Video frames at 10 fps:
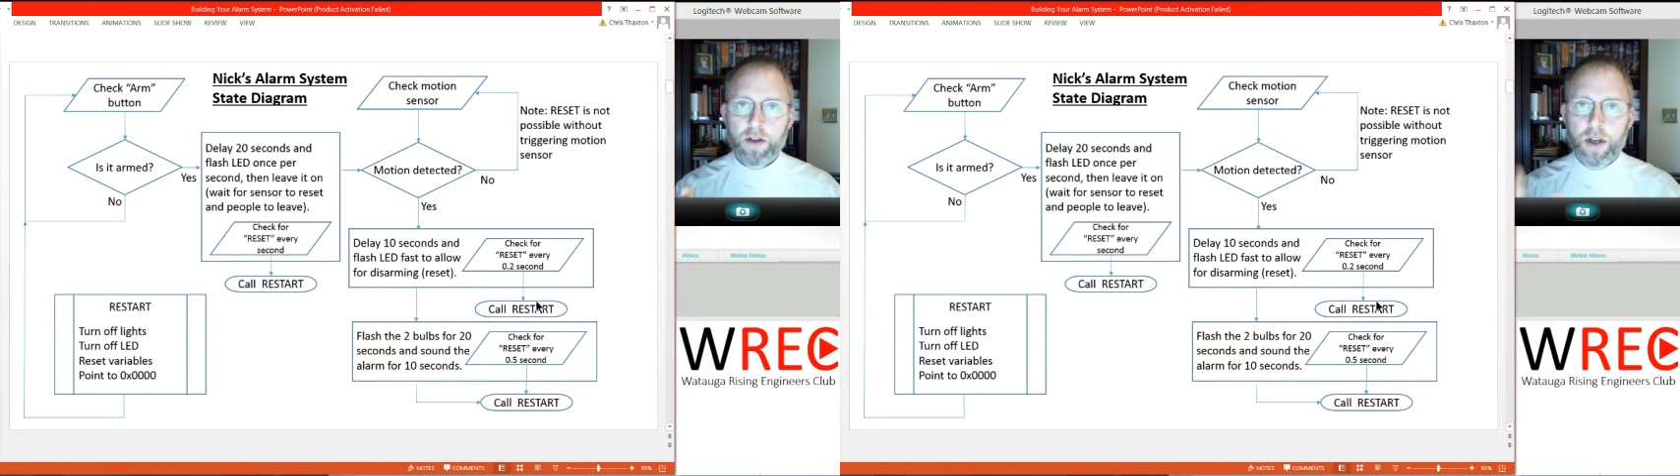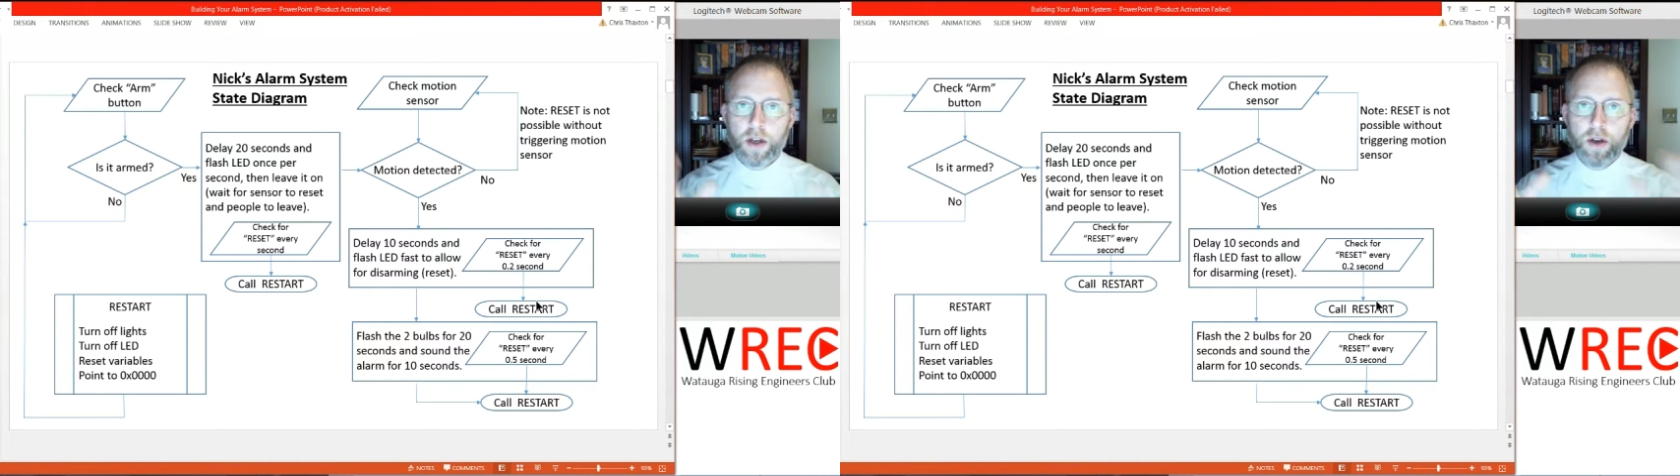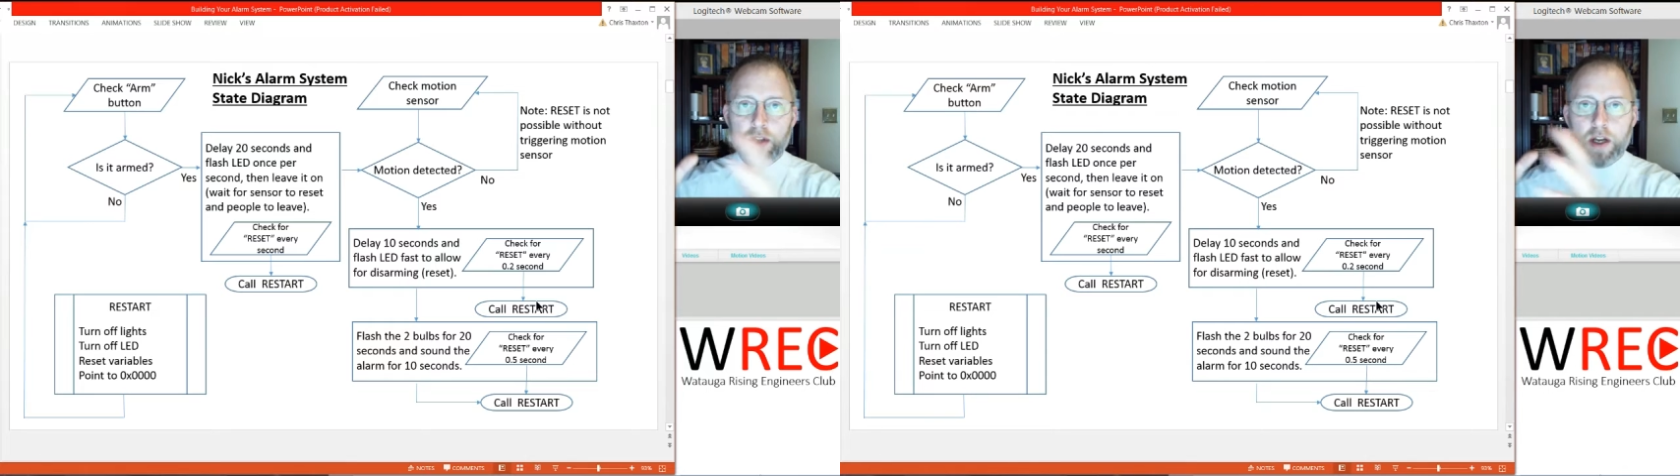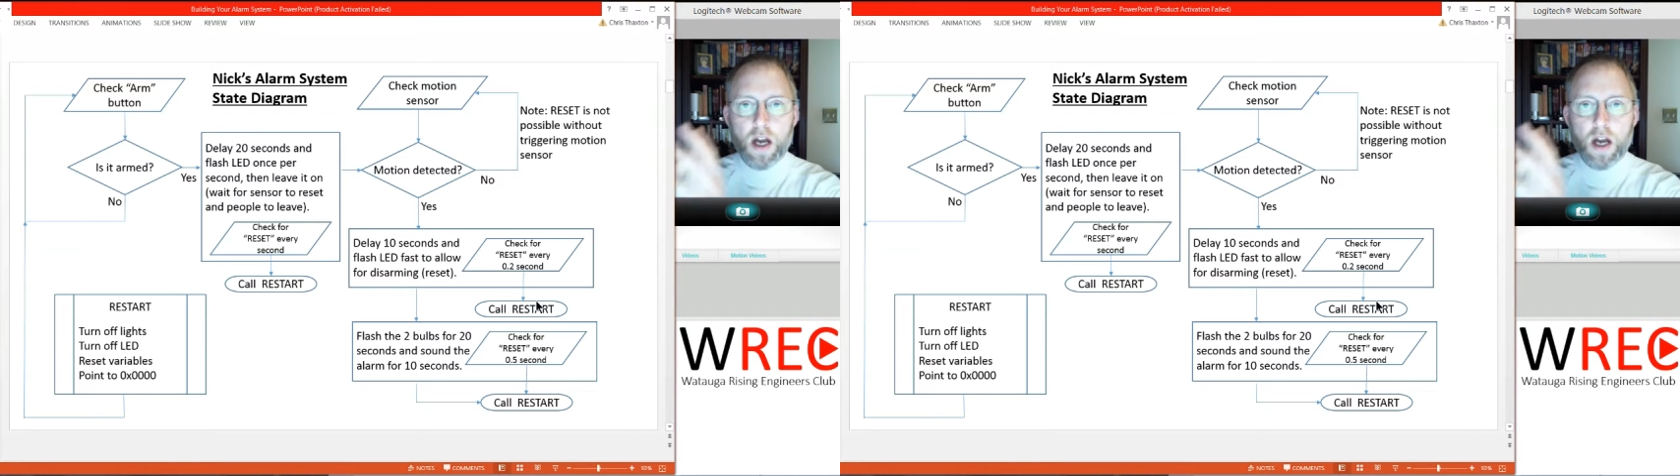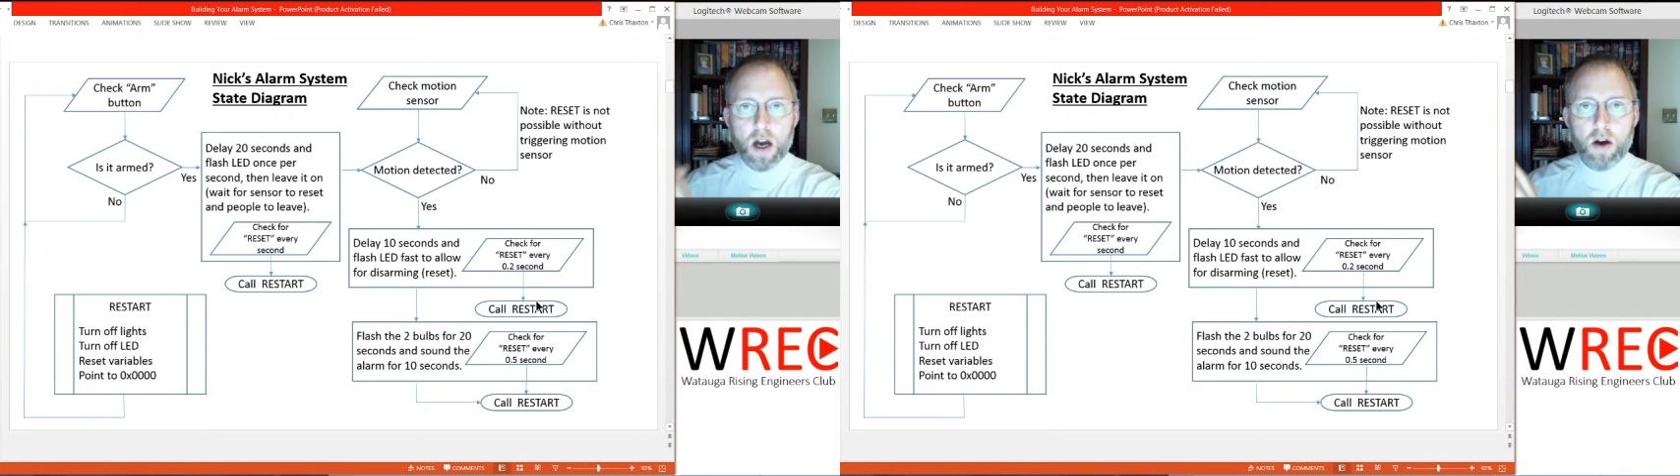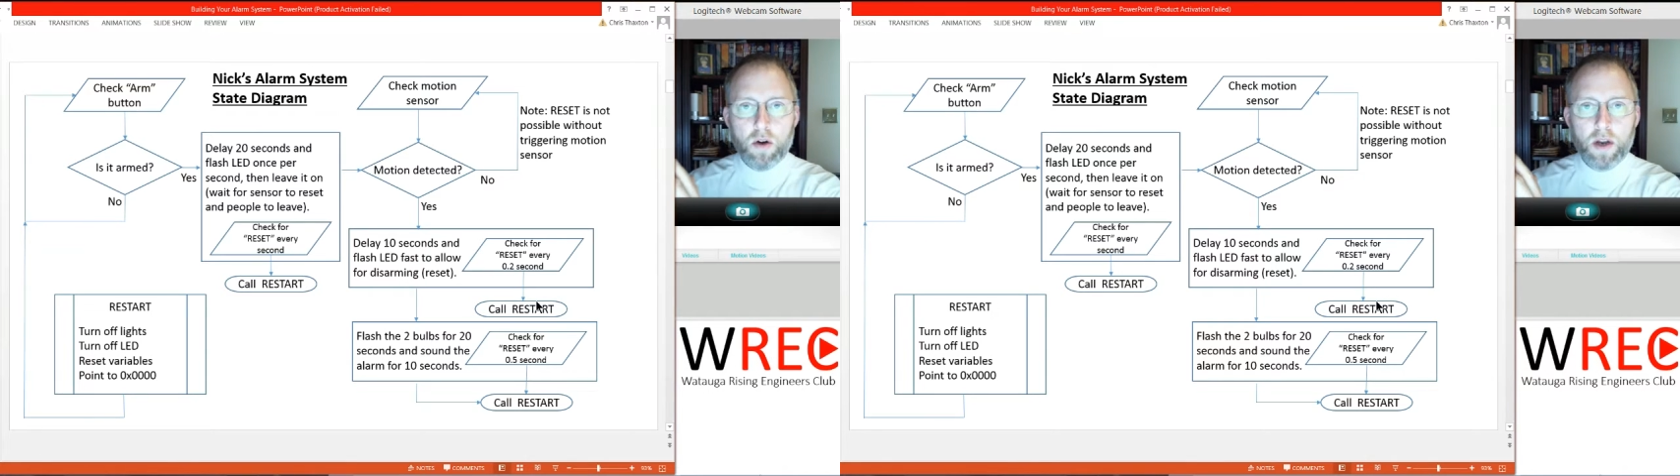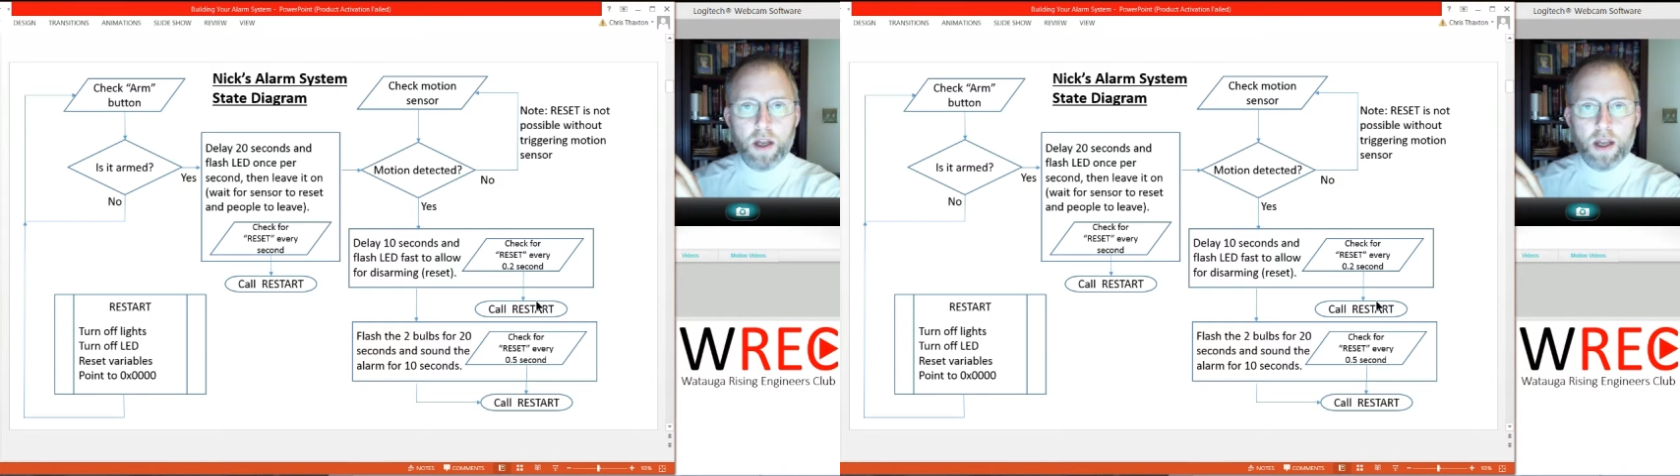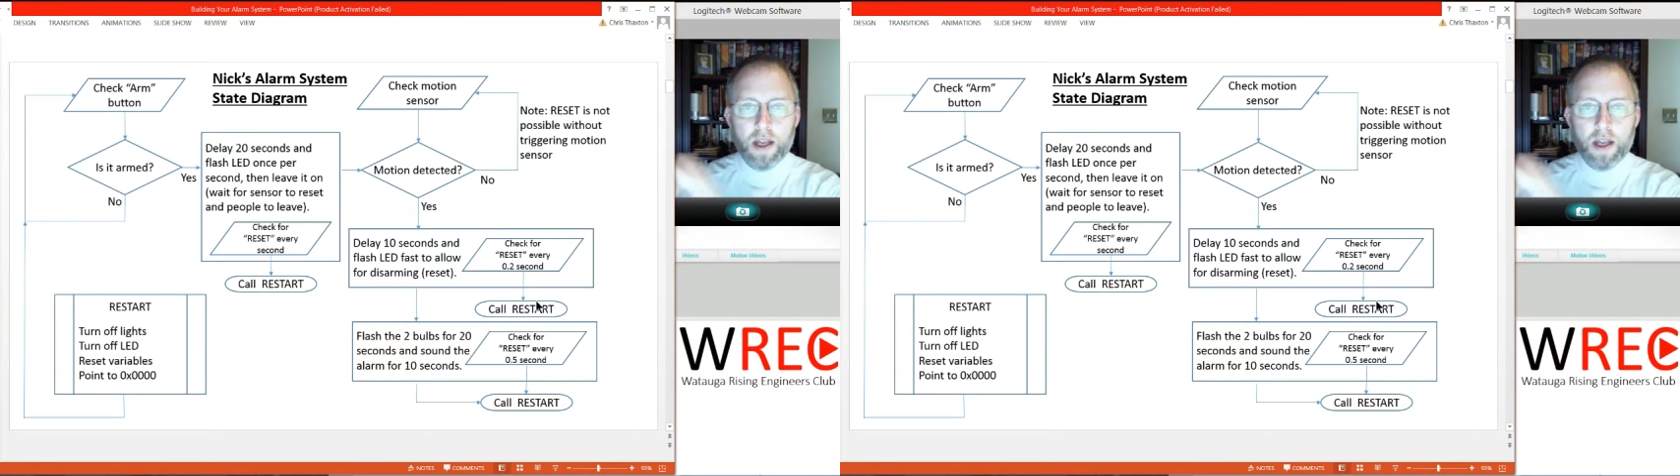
to the code